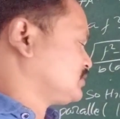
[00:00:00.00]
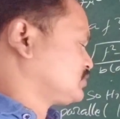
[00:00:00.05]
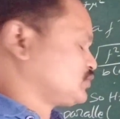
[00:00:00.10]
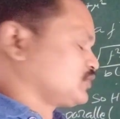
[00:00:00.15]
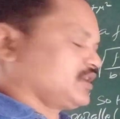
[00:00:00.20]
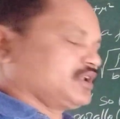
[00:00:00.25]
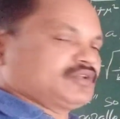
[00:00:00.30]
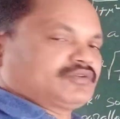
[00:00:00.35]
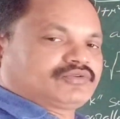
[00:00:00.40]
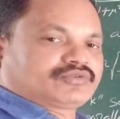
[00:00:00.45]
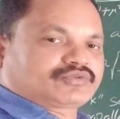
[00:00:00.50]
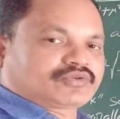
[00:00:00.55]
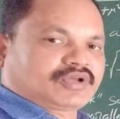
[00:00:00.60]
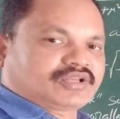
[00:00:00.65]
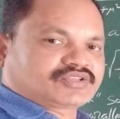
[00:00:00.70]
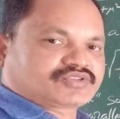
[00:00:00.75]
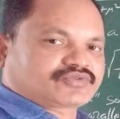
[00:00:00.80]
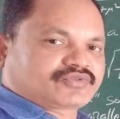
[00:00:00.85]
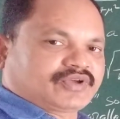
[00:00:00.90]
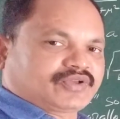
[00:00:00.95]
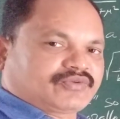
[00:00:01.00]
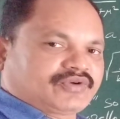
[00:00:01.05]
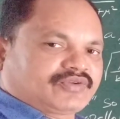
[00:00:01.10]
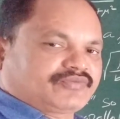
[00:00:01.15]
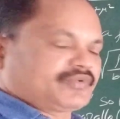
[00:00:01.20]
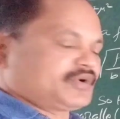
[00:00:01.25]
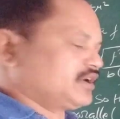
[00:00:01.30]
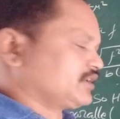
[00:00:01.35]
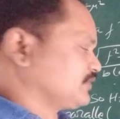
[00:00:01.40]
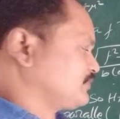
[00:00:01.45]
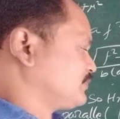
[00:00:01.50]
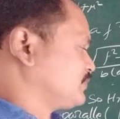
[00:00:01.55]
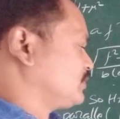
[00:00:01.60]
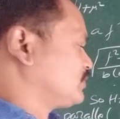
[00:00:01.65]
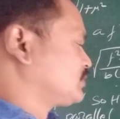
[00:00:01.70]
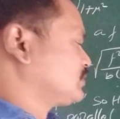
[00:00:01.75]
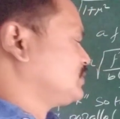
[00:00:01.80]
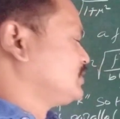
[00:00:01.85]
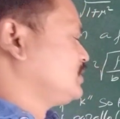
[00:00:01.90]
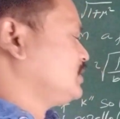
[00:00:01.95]
12 square
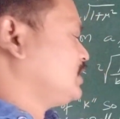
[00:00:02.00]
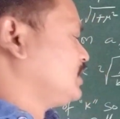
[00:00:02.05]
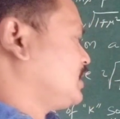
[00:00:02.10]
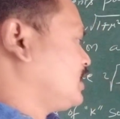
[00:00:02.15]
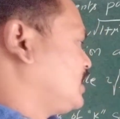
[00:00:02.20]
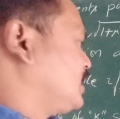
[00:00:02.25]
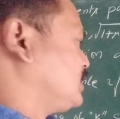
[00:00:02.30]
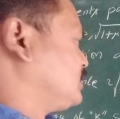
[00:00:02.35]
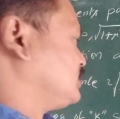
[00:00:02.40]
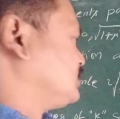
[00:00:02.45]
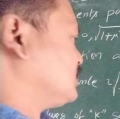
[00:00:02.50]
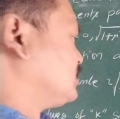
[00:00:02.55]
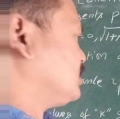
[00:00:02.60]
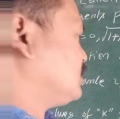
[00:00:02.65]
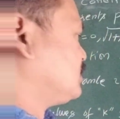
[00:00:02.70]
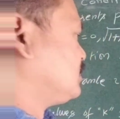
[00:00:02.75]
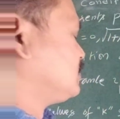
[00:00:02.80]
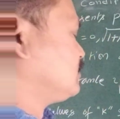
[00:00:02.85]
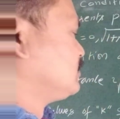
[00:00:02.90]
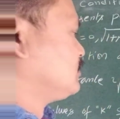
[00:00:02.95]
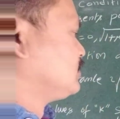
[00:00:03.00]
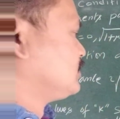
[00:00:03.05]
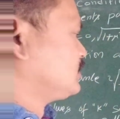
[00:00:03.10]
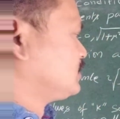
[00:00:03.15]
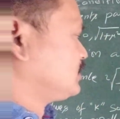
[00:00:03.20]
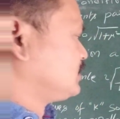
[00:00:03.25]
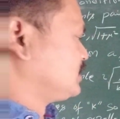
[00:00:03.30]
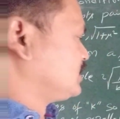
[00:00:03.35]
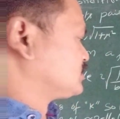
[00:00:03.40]
144, and h